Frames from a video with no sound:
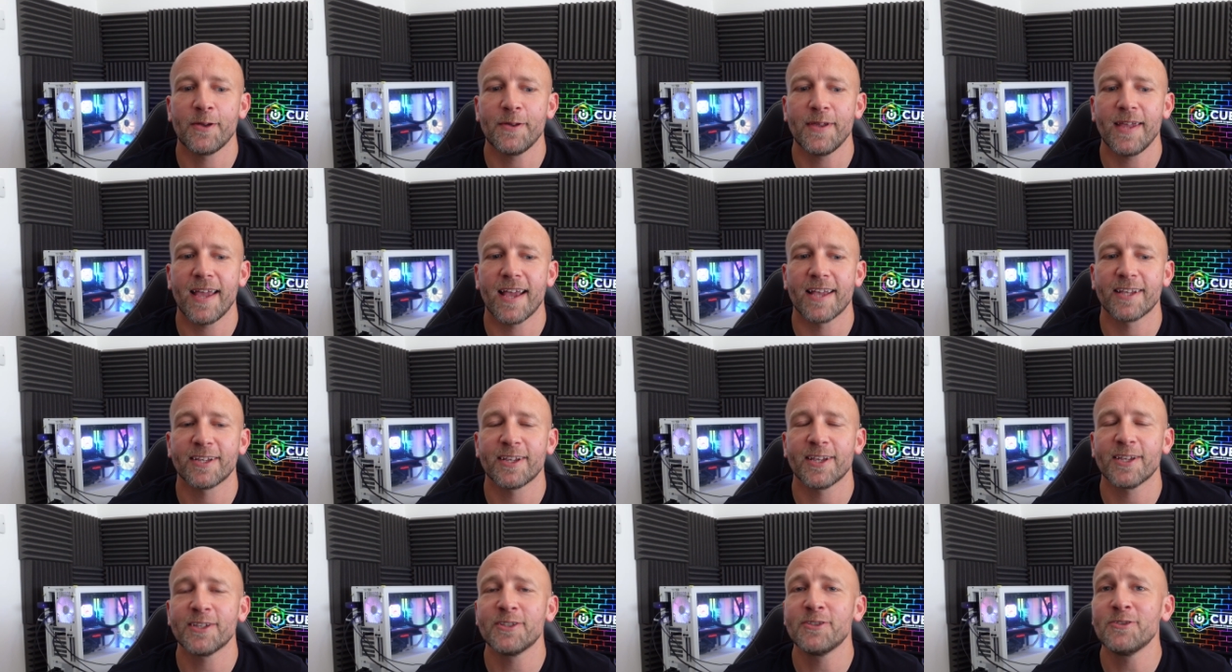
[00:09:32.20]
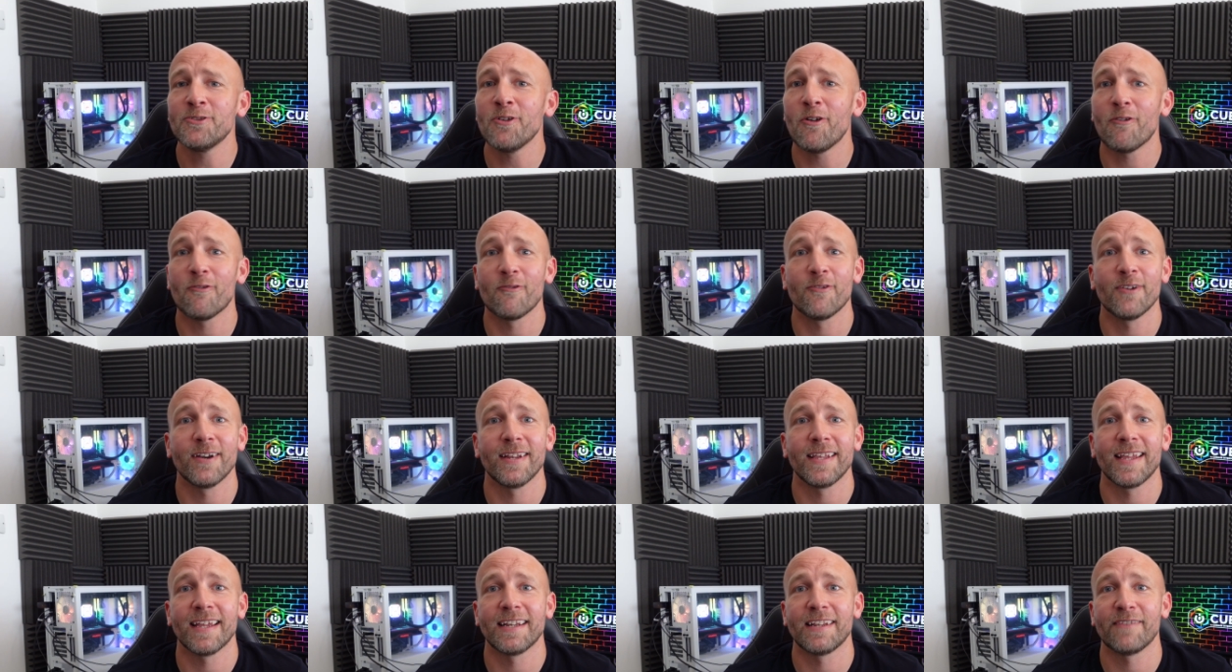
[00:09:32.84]
yeah, so there's not
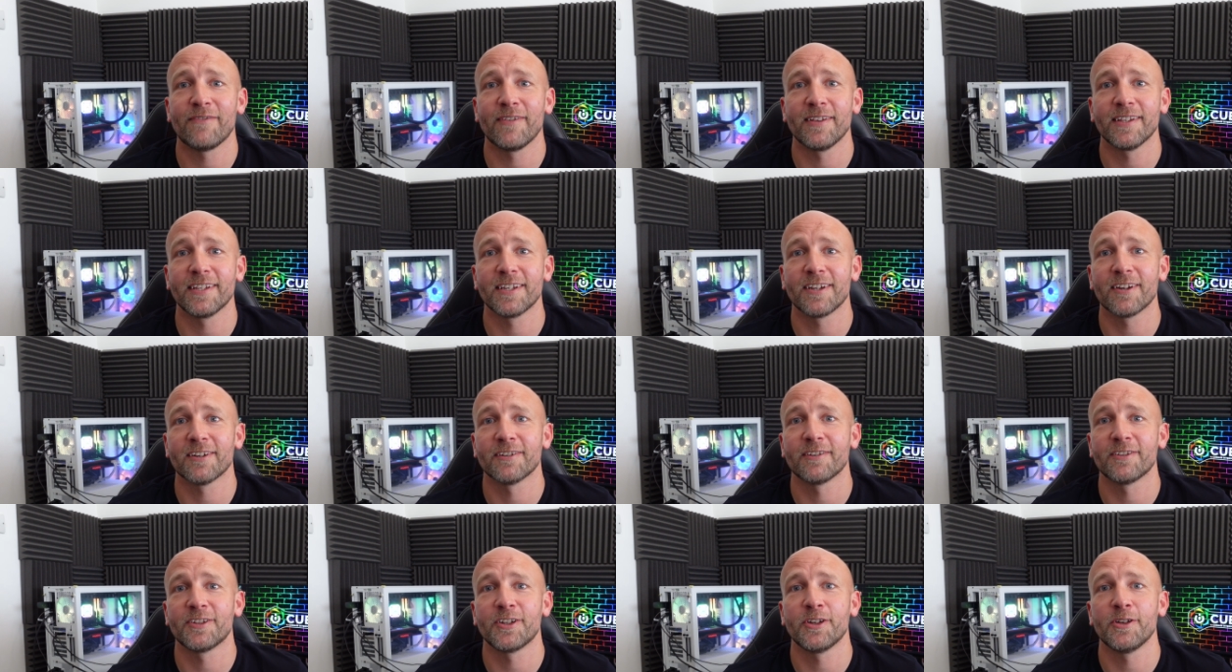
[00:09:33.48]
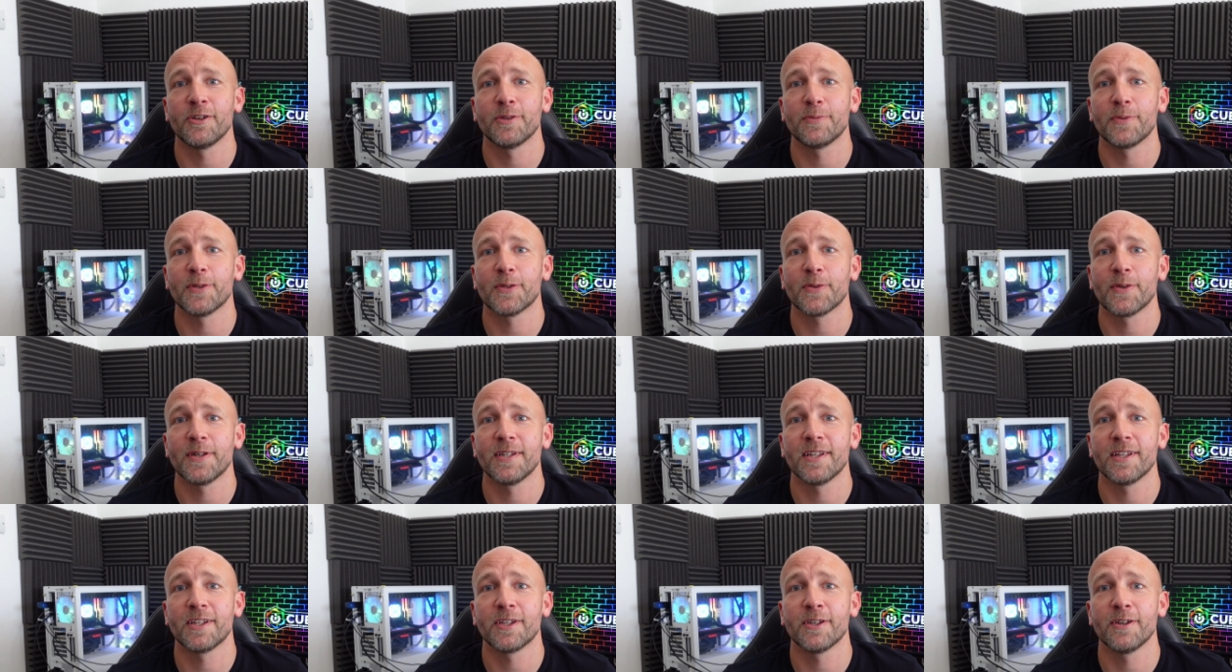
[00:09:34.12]
really anything to kind of choose
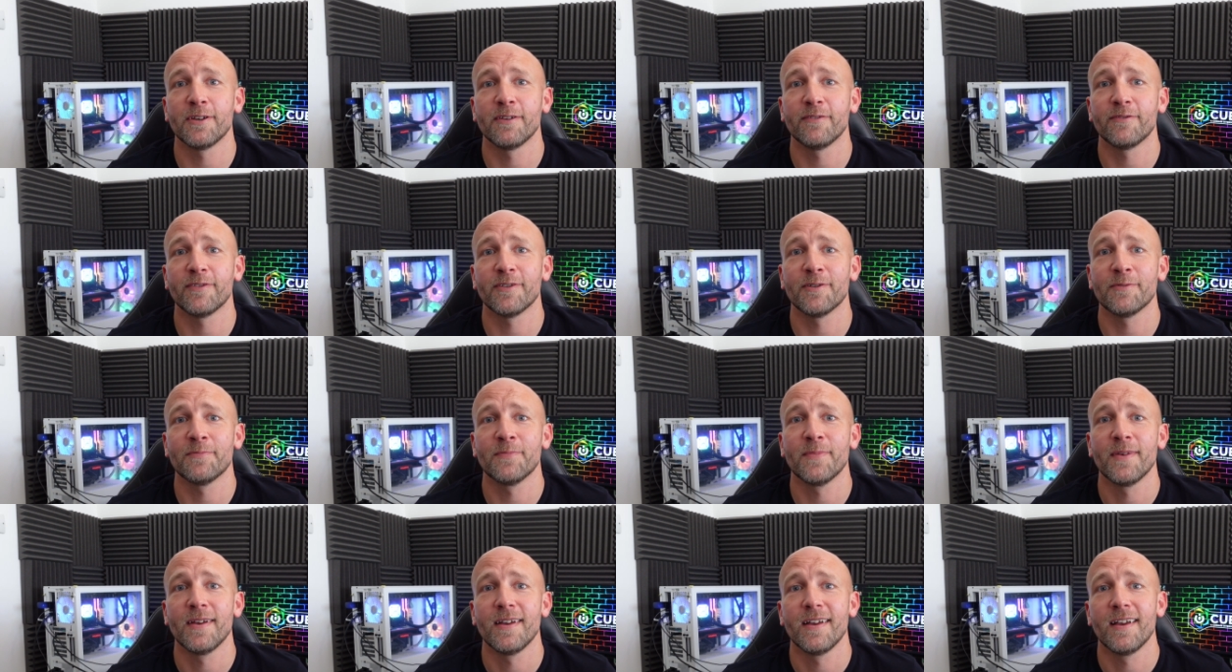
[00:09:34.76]
between the two of them.